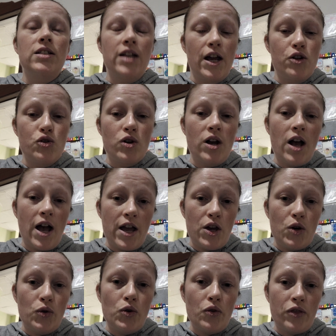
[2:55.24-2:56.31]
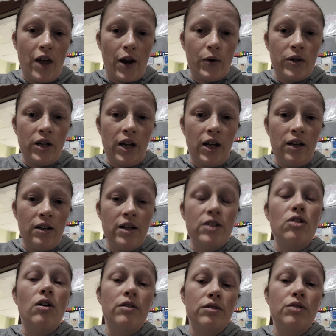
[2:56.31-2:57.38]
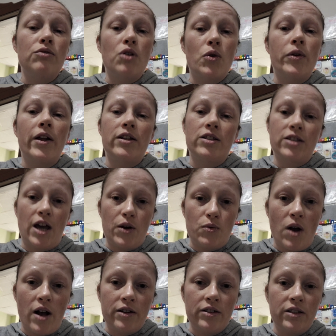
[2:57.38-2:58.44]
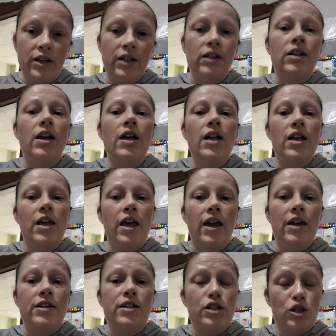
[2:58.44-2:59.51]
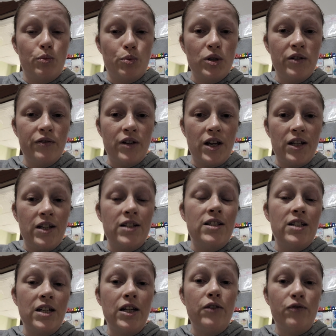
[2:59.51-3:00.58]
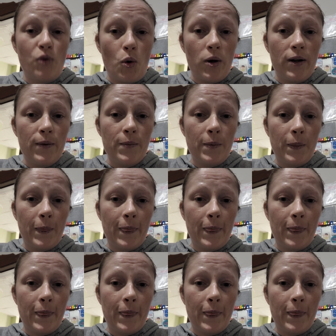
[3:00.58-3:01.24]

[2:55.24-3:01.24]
Tetraiodothyronine is also known as thyroxine and is abbreviated T4.